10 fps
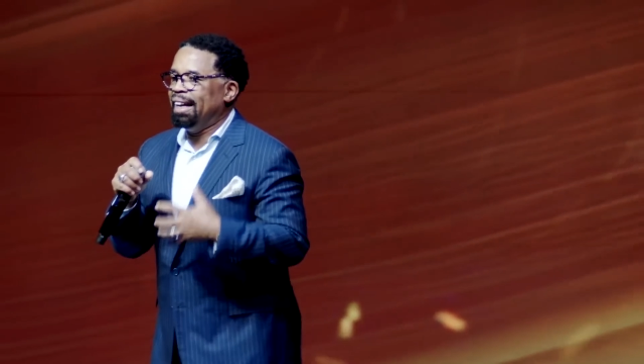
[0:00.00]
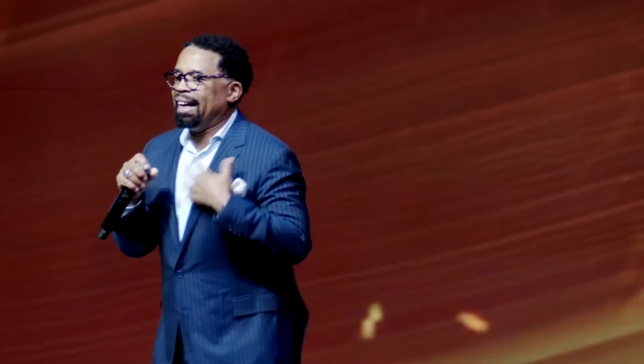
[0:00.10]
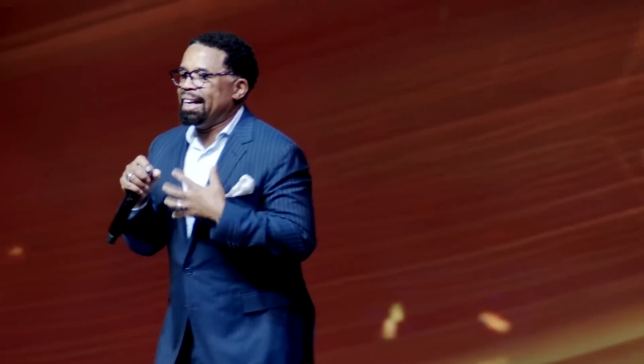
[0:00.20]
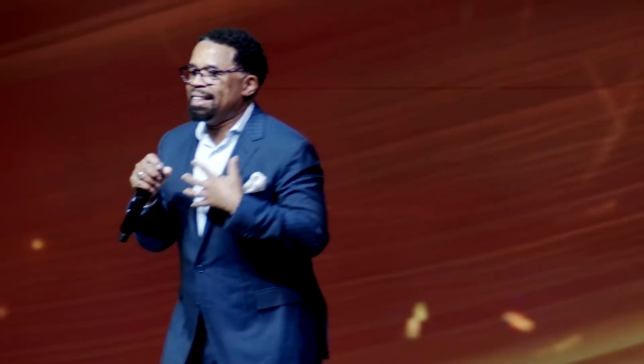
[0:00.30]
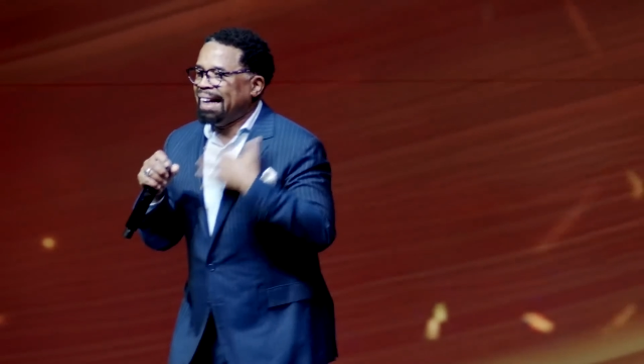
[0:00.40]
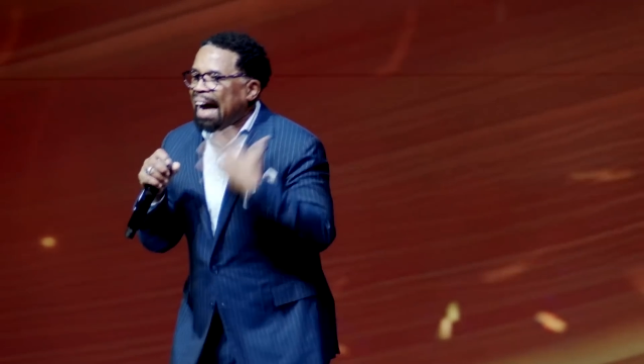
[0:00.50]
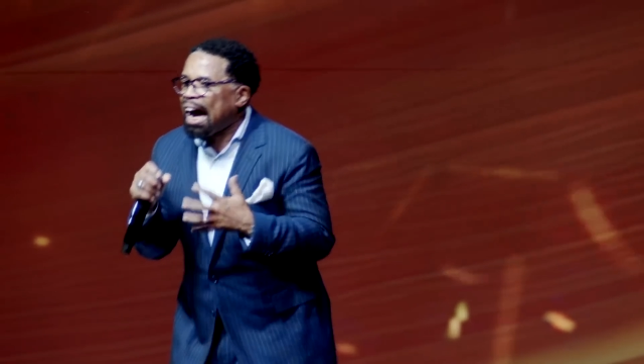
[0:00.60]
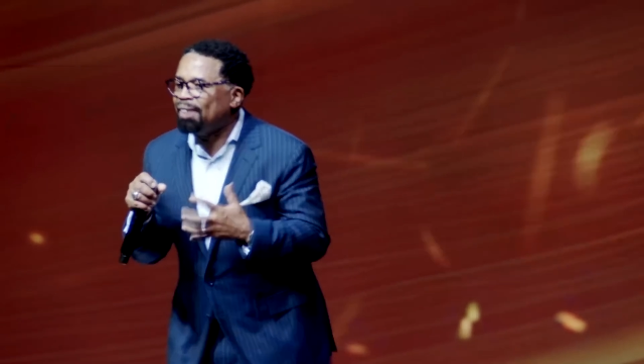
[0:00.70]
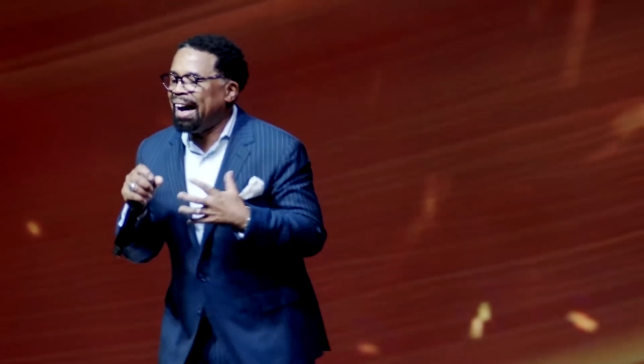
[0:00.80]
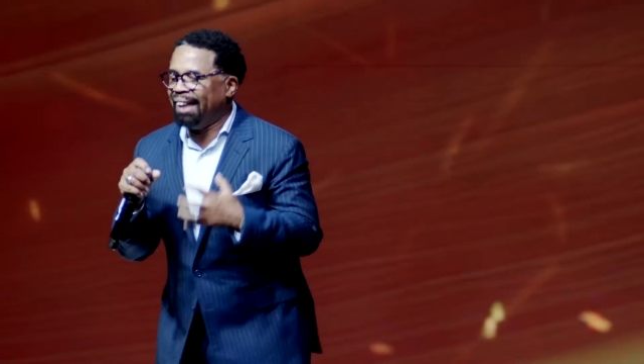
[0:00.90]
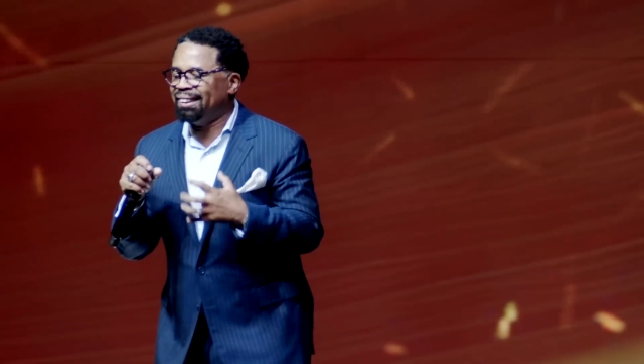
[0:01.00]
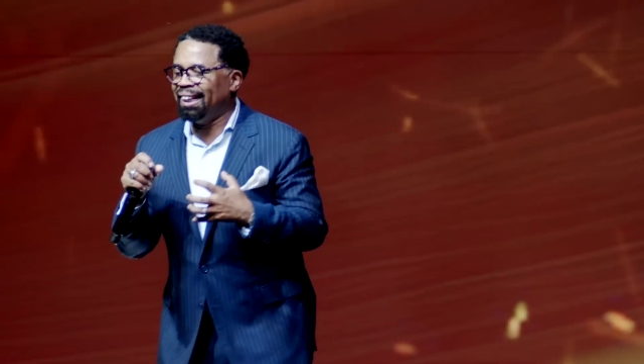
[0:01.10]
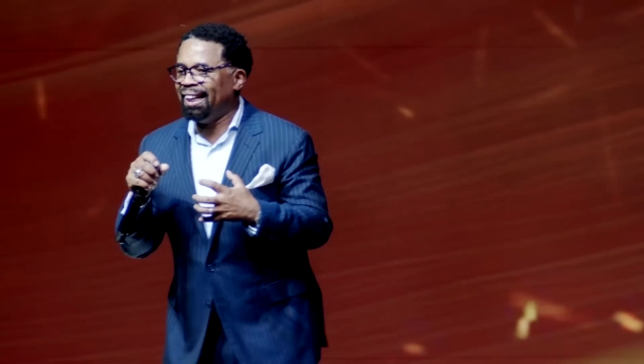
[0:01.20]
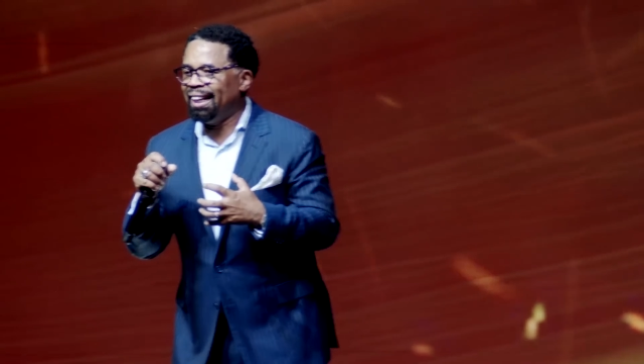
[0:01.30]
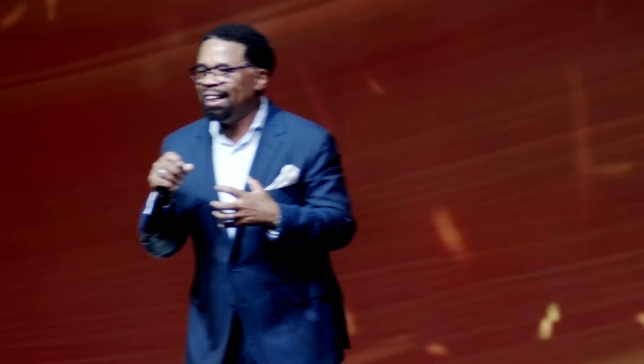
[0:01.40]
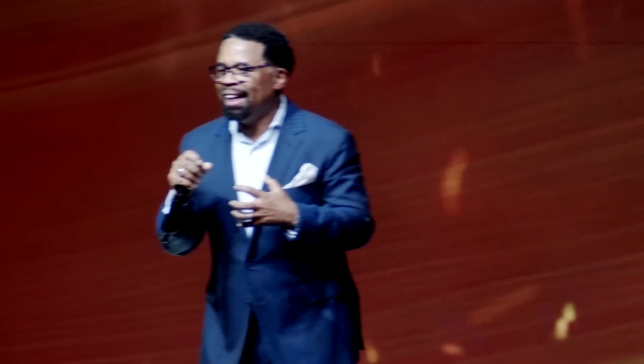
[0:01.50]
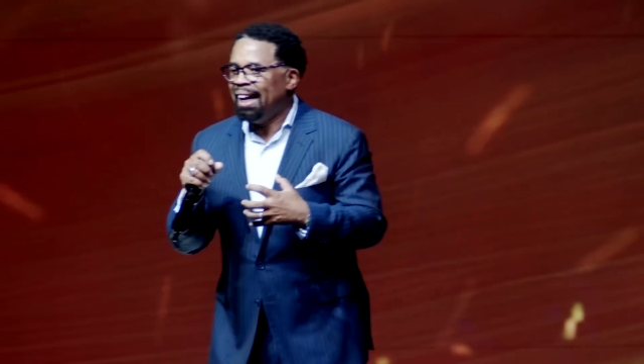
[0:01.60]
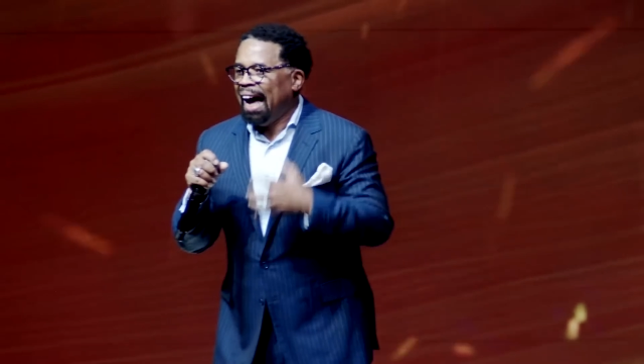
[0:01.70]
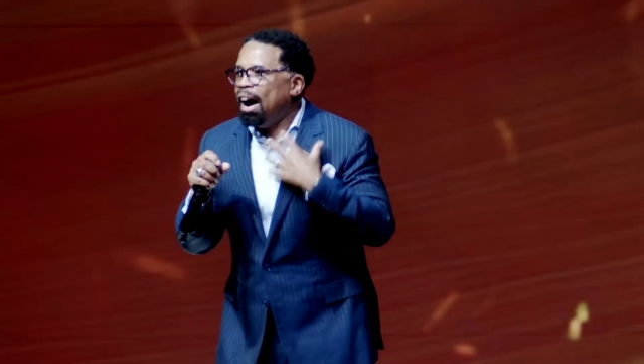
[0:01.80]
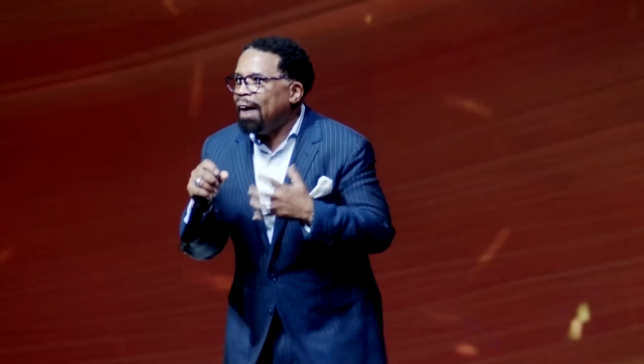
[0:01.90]
and I got to say how I delay,
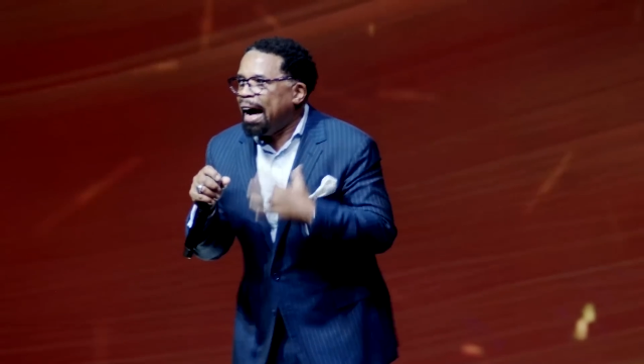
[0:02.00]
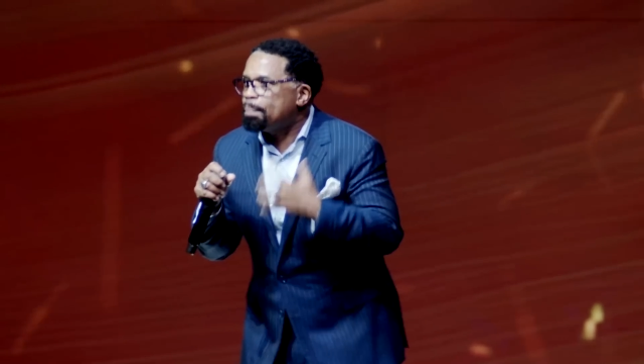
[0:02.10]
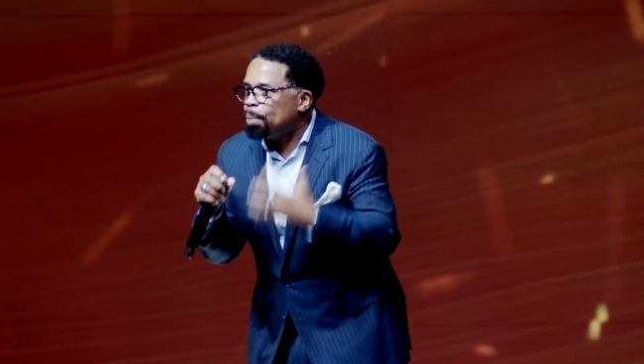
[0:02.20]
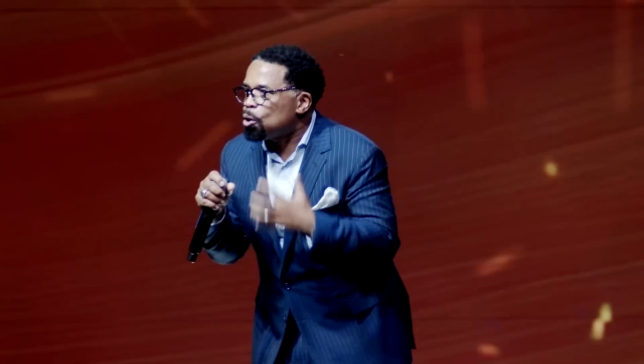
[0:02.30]
how I